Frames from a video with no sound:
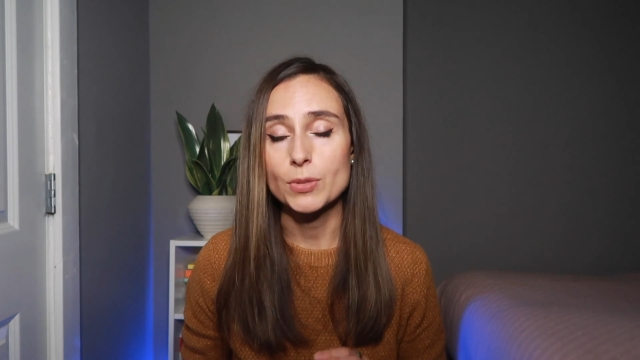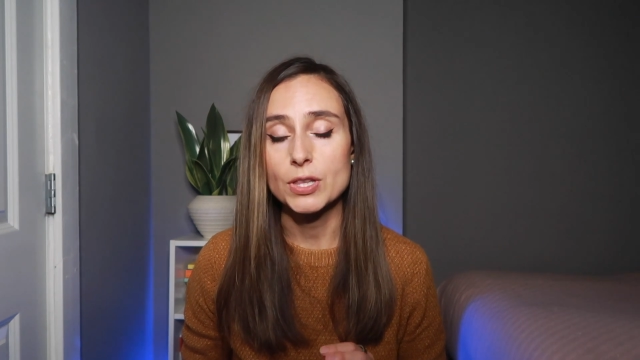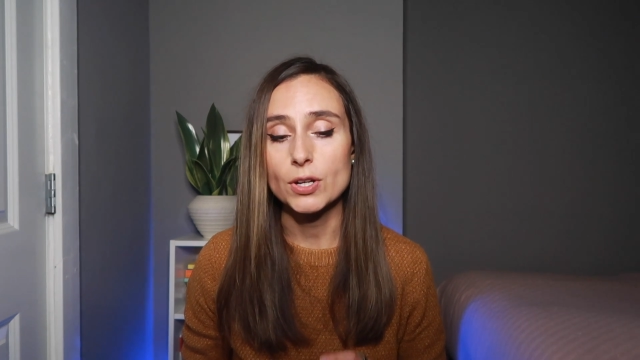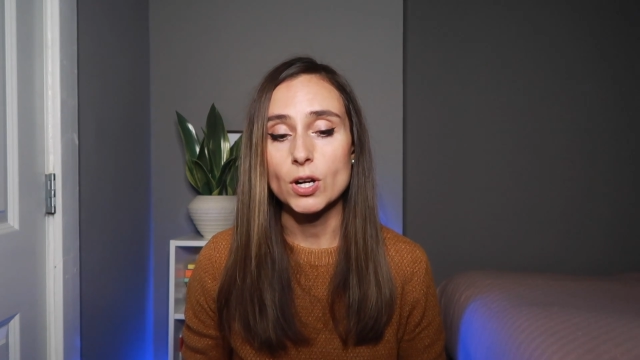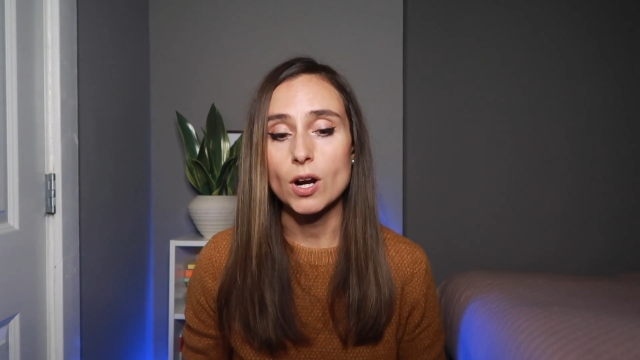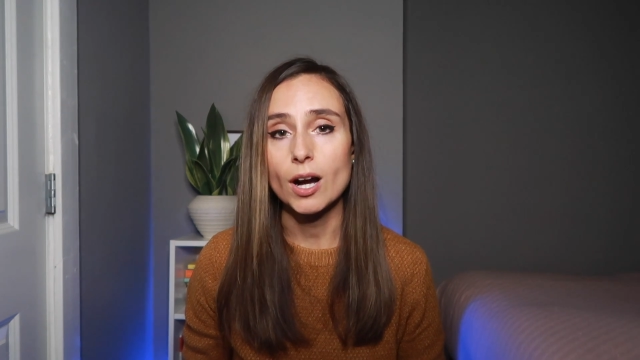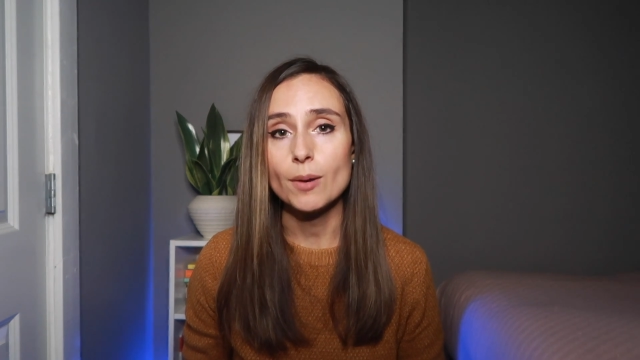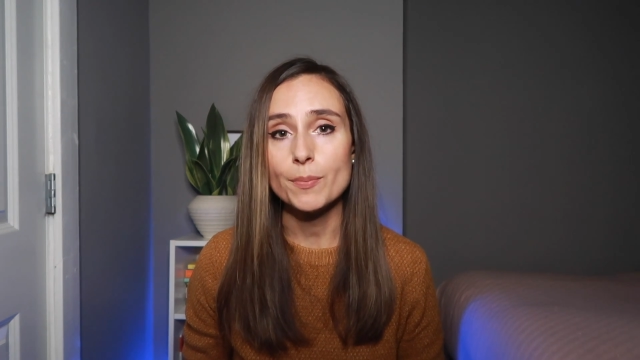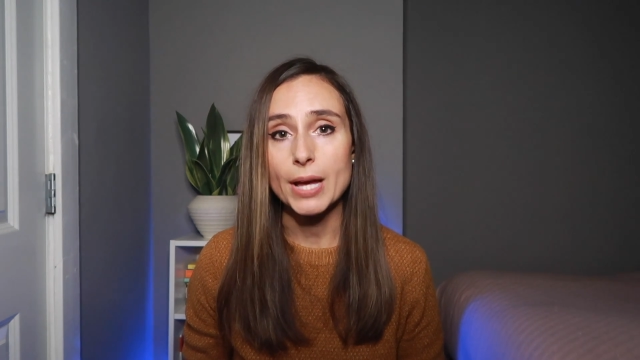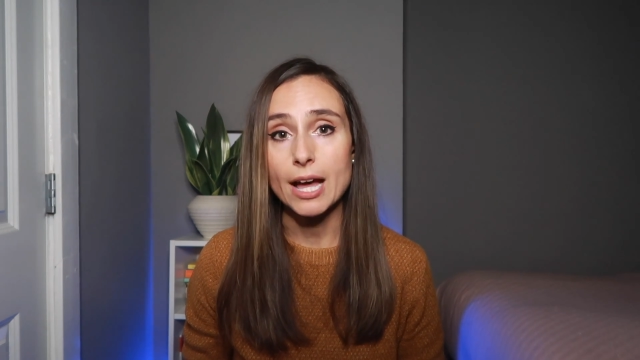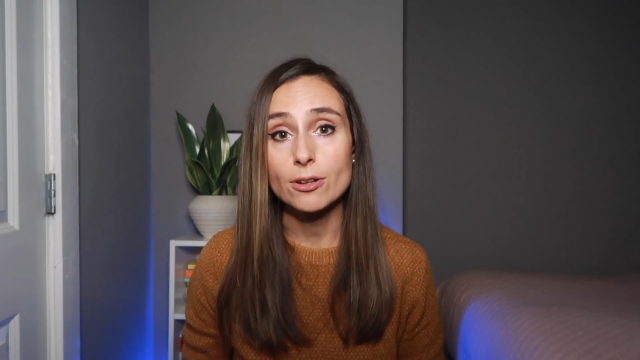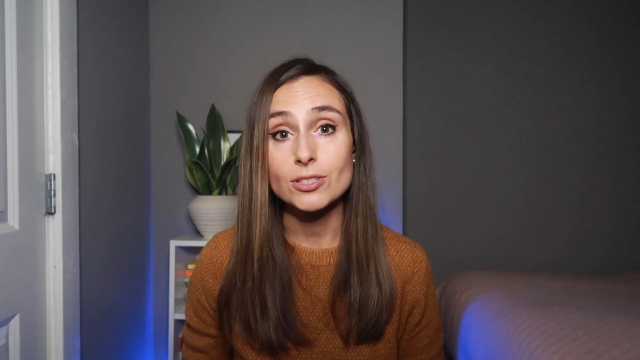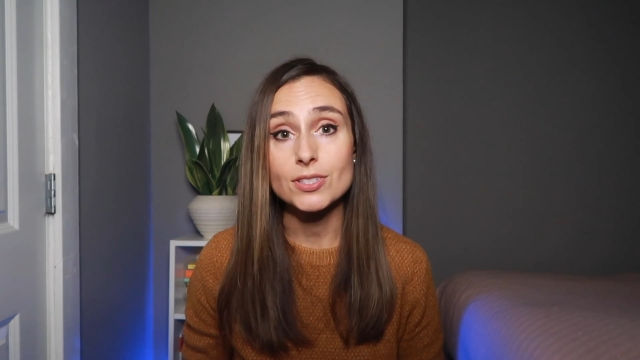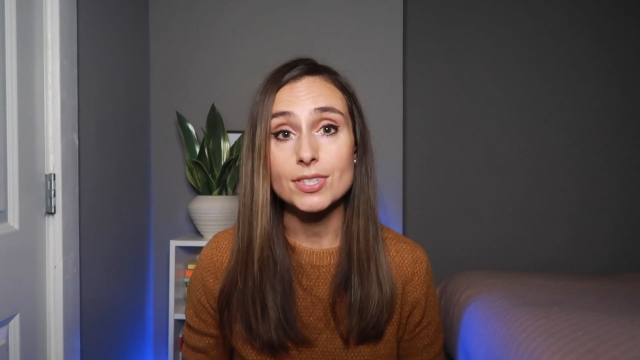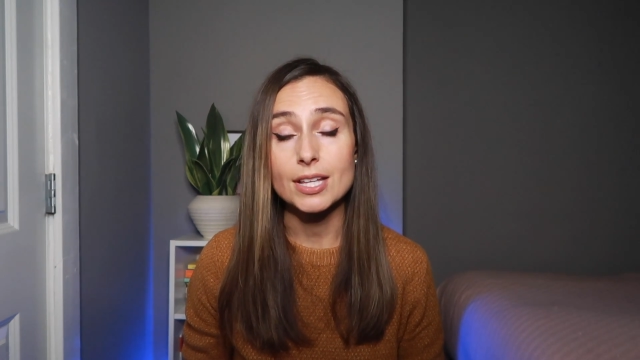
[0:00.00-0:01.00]
but the
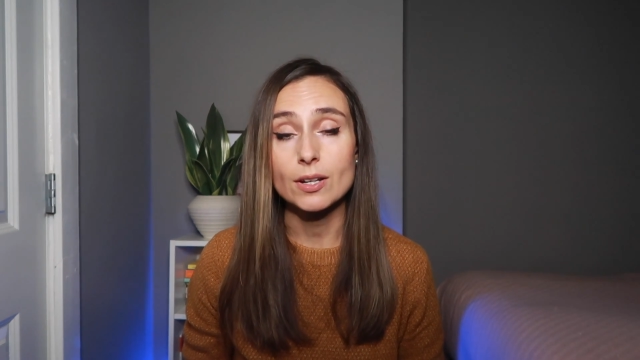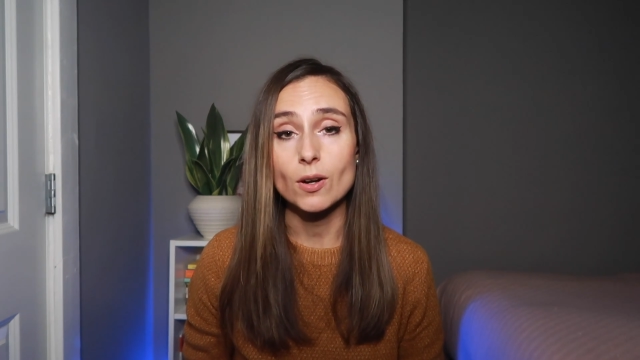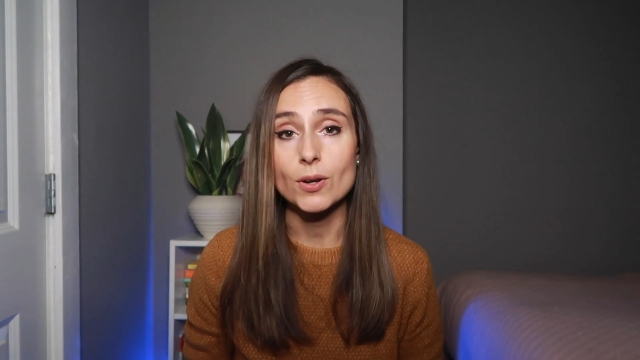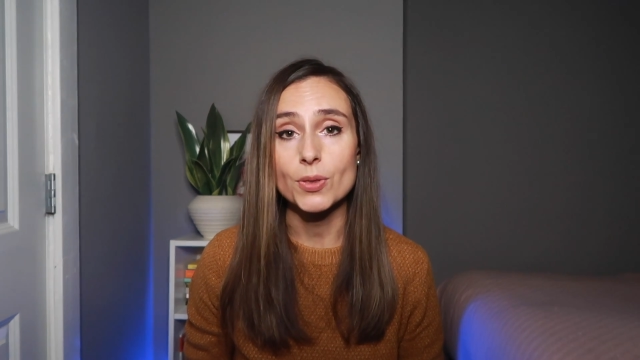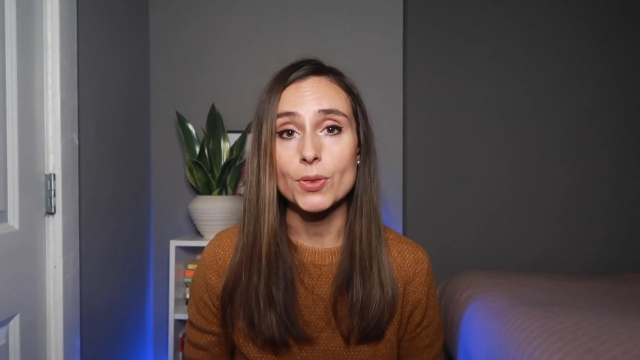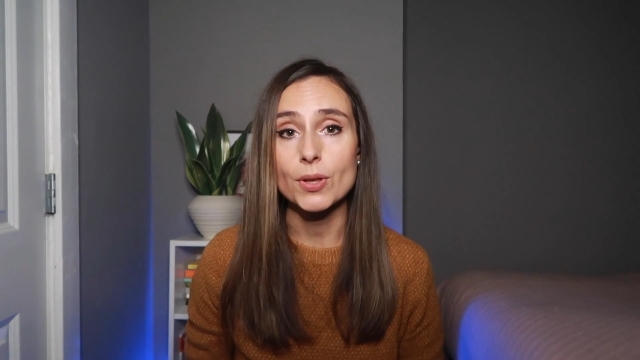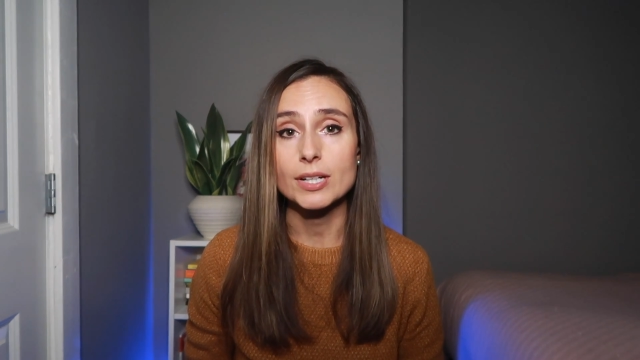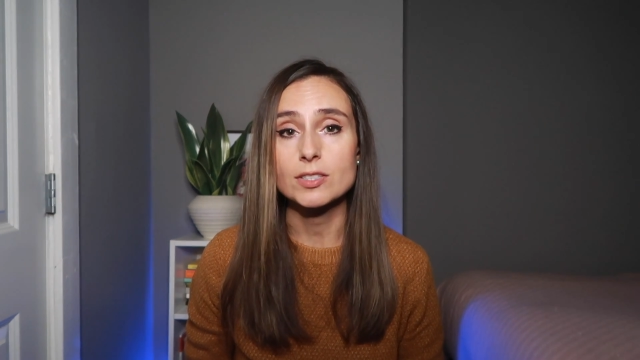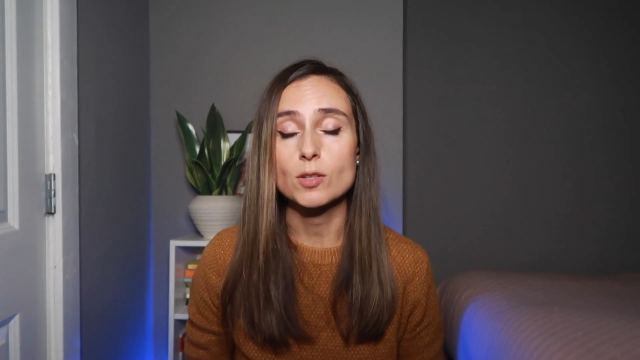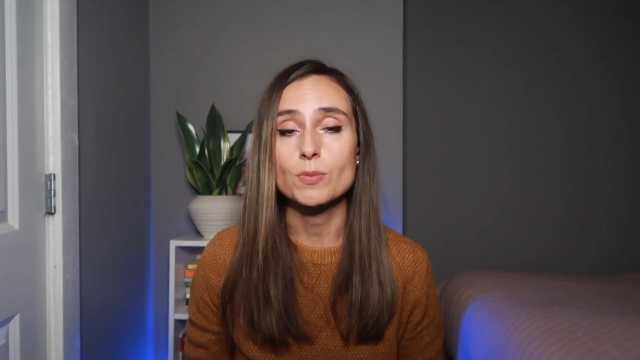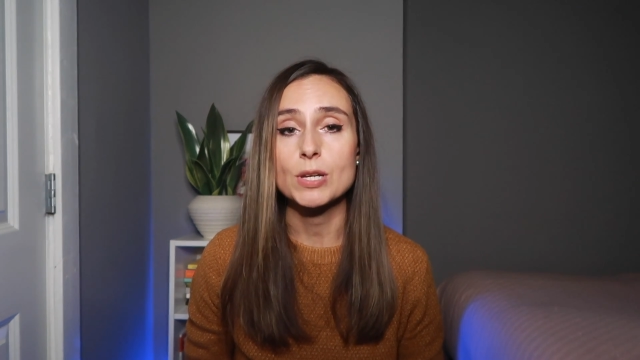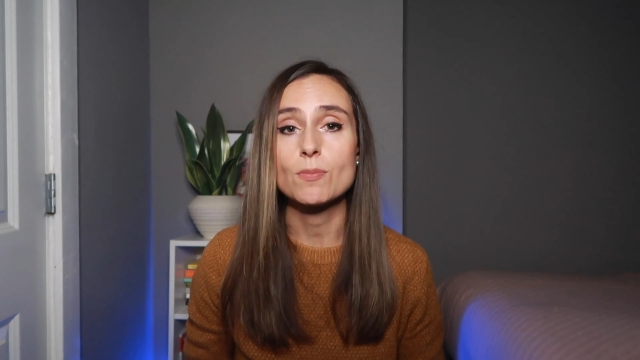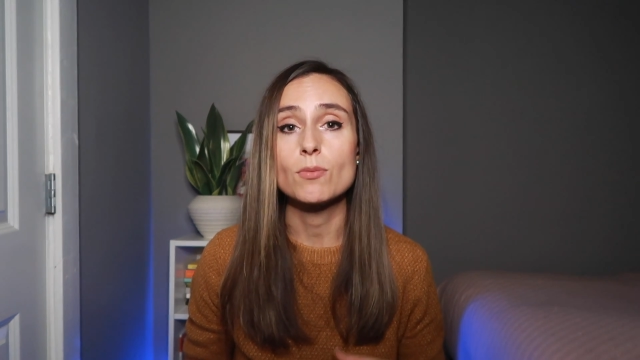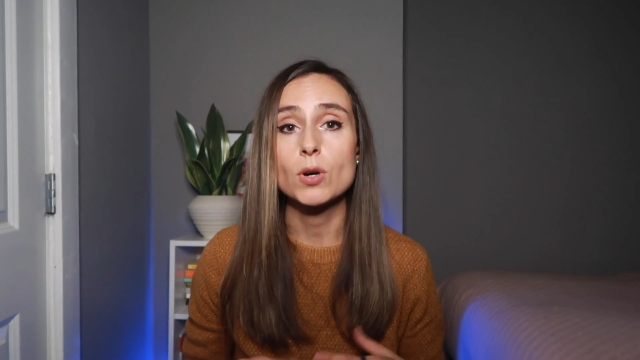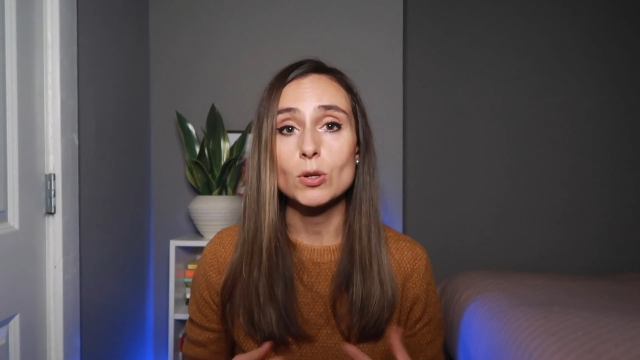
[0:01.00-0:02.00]
compounds that are thought to
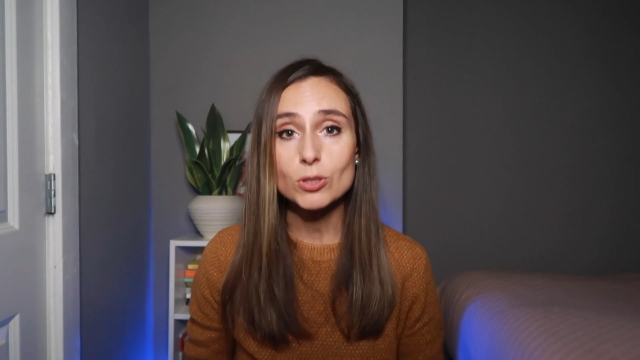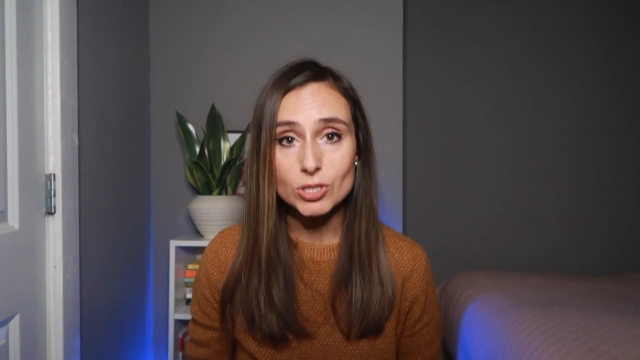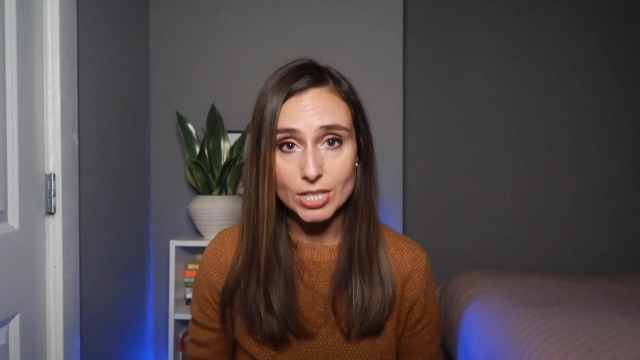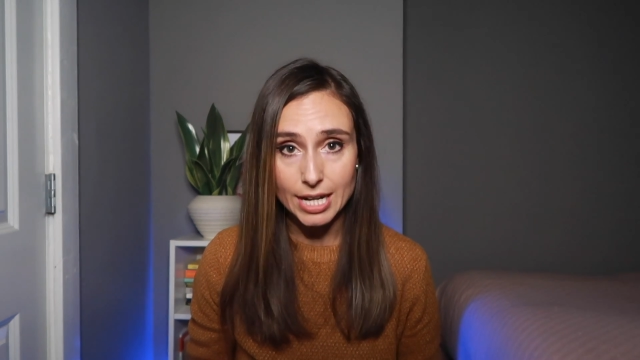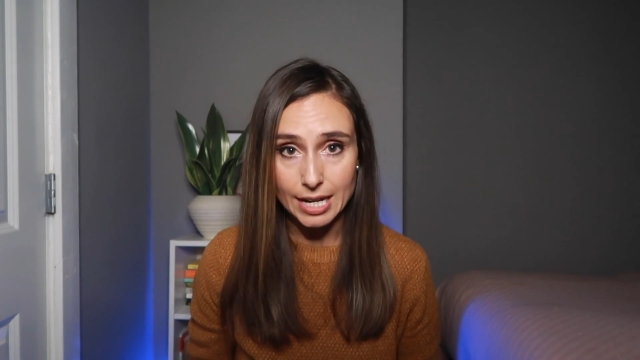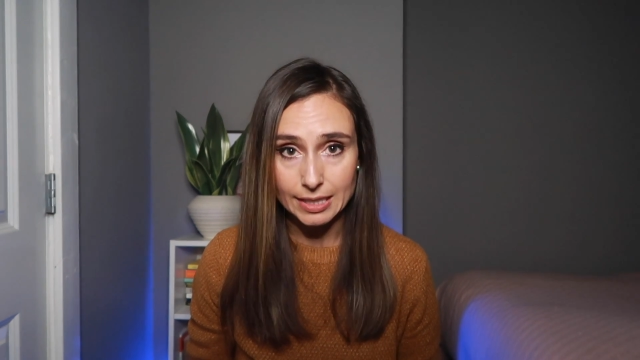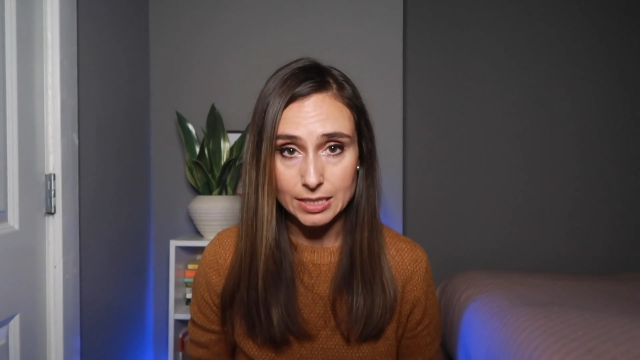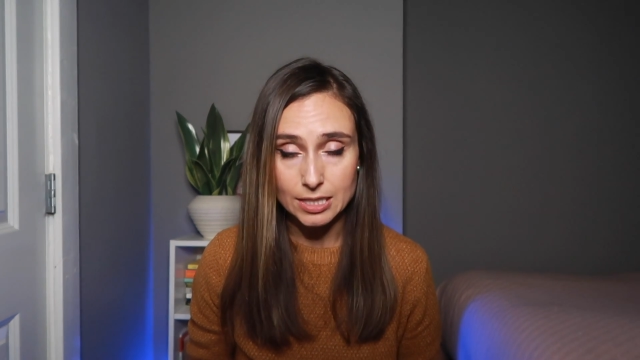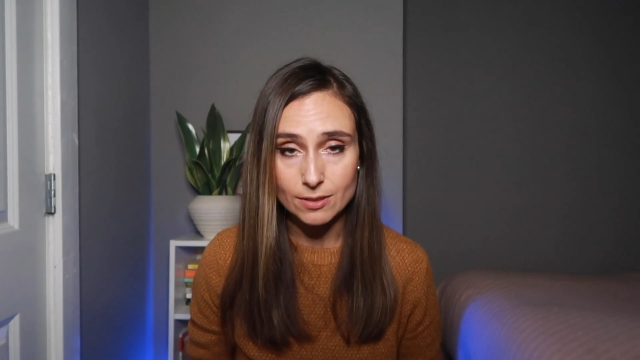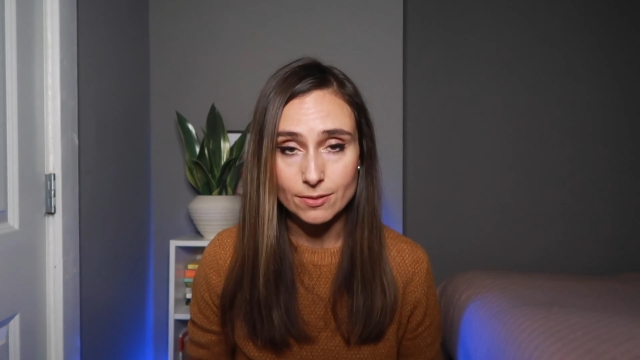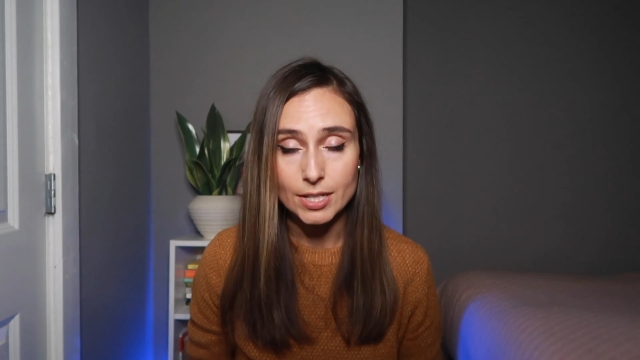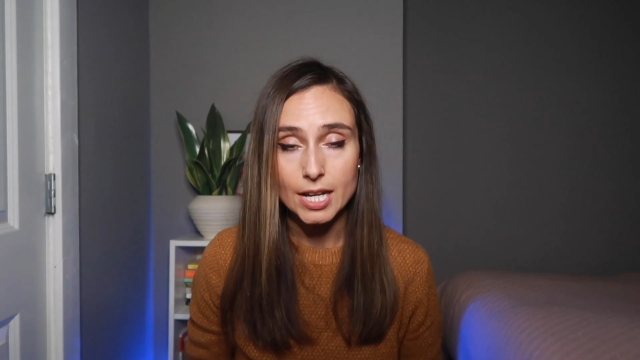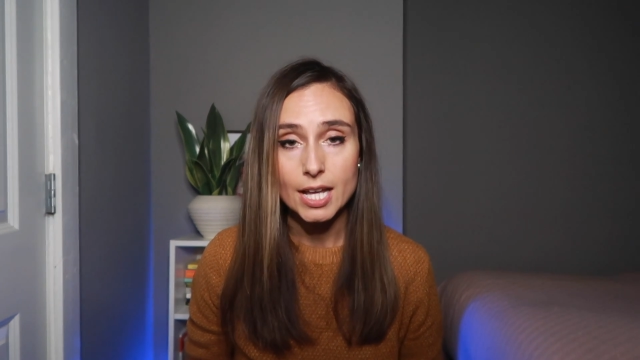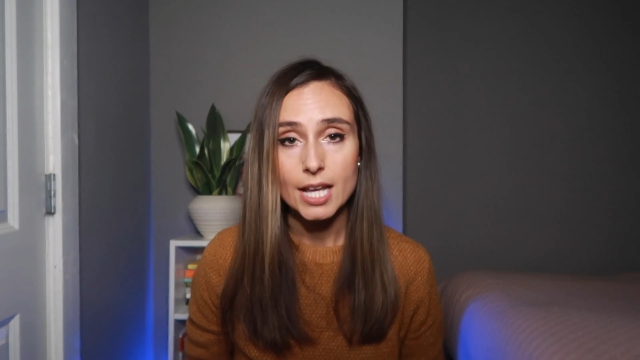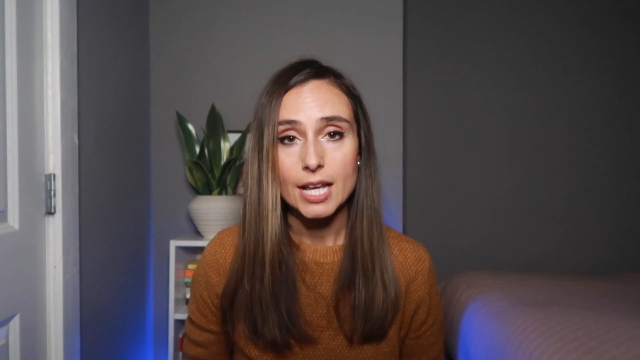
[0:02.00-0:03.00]
be most active